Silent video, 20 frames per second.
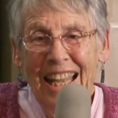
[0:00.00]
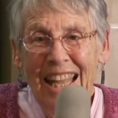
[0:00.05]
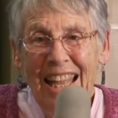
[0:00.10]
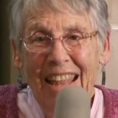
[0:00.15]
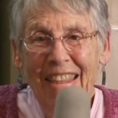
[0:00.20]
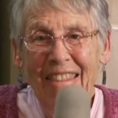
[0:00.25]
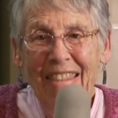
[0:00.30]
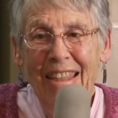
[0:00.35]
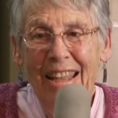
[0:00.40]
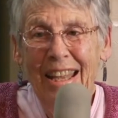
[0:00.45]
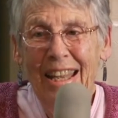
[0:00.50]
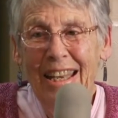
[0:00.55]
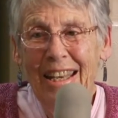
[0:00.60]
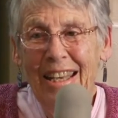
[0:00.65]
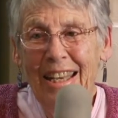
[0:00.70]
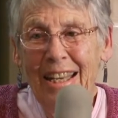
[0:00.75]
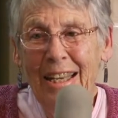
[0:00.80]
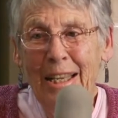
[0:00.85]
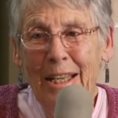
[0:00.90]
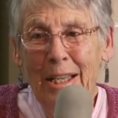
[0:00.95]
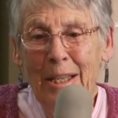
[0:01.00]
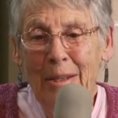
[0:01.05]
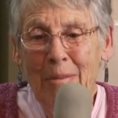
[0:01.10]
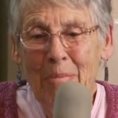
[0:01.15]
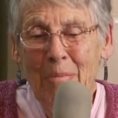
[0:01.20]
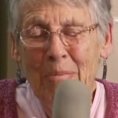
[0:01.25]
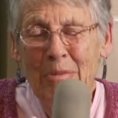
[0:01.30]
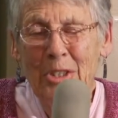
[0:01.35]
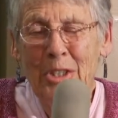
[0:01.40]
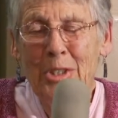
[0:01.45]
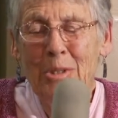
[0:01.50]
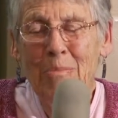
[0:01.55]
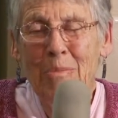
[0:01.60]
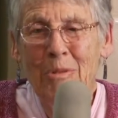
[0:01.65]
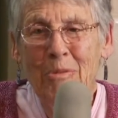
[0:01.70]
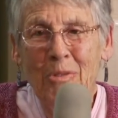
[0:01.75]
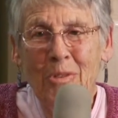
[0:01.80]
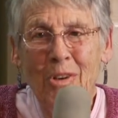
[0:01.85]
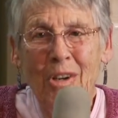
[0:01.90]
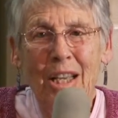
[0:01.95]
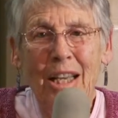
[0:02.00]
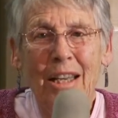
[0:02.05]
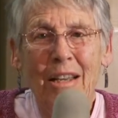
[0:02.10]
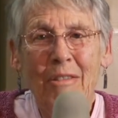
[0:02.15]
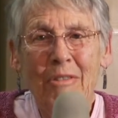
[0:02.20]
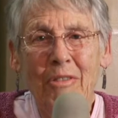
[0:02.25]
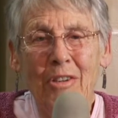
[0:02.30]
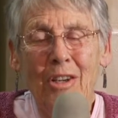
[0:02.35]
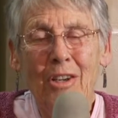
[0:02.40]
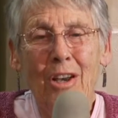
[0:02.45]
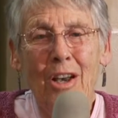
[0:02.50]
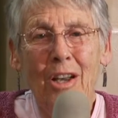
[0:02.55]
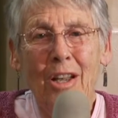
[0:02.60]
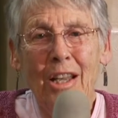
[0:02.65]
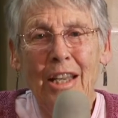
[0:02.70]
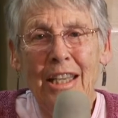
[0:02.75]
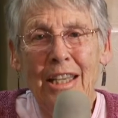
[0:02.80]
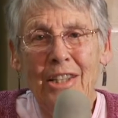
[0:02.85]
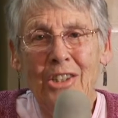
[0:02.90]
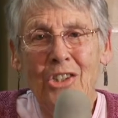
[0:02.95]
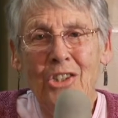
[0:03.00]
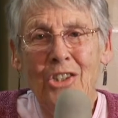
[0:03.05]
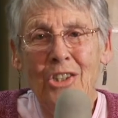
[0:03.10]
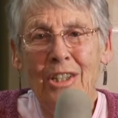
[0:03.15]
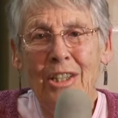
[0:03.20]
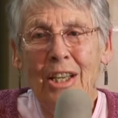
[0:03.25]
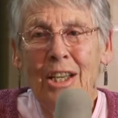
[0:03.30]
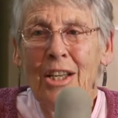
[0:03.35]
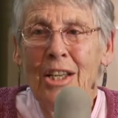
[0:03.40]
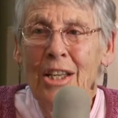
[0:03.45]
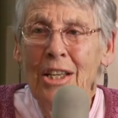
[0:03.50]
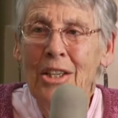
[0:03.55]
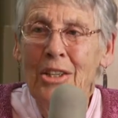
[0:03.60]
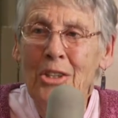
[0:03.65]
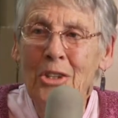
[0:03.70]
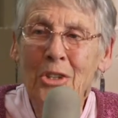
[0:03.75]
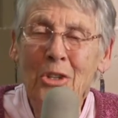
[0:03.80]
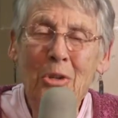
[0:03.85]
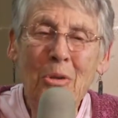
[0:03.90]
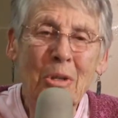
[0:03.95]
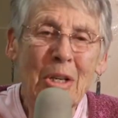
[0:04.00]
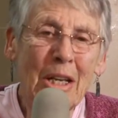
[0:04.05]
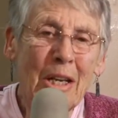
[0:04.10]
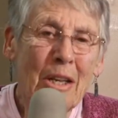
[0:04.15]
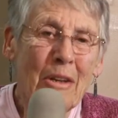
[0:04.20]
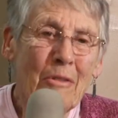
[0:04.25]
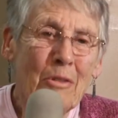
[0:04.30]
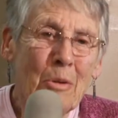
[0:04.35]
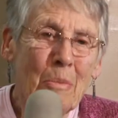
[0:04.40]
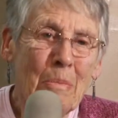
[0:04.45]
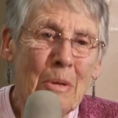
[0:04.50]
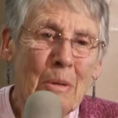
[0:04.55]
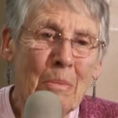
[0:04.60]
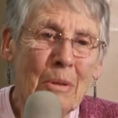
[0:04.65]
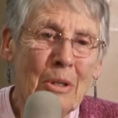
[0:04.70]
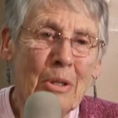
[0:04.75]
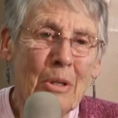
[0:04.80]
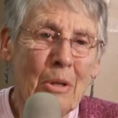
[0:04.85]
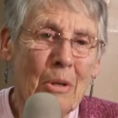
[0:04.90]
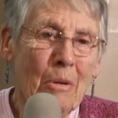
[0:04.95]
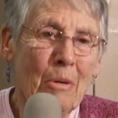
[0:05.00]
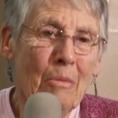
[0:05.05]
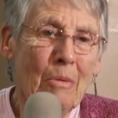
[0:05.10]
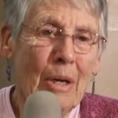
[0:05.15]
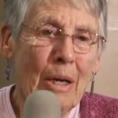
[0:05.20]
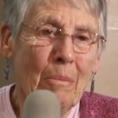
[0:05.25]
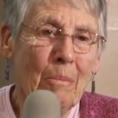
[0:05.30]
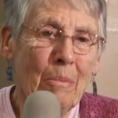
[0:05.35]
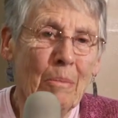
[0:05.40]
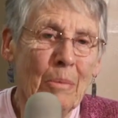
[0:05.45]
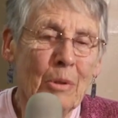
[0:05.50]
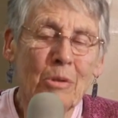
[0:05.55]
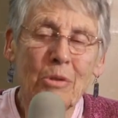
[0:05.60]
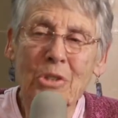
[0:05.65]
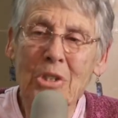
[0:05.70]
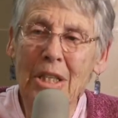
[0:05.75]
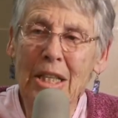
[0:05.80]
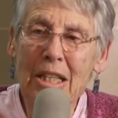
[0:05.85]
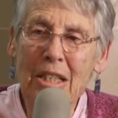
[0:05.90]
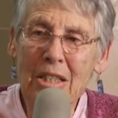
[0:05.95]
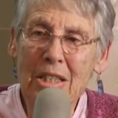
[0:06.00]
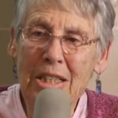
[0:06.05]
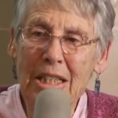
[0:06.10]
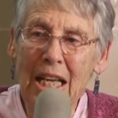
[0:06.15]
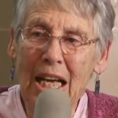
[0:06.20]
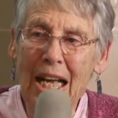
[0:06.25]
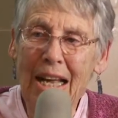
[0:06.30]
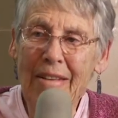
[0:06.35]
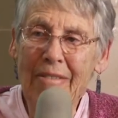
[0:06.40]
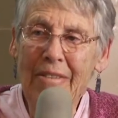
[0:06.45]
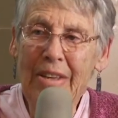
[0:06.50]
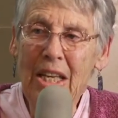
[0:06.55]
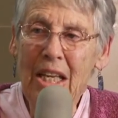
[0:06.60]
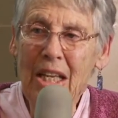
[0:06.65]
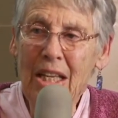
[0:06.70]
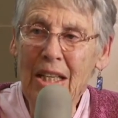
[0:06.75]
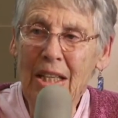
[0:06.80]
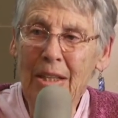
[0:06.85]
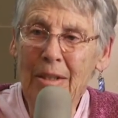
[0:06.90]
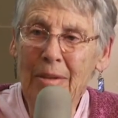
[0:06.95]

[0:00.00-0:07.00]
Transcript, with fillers: And then um, just before I left for college, do you, any of you people know uh, Bruce and Elsie Ivey?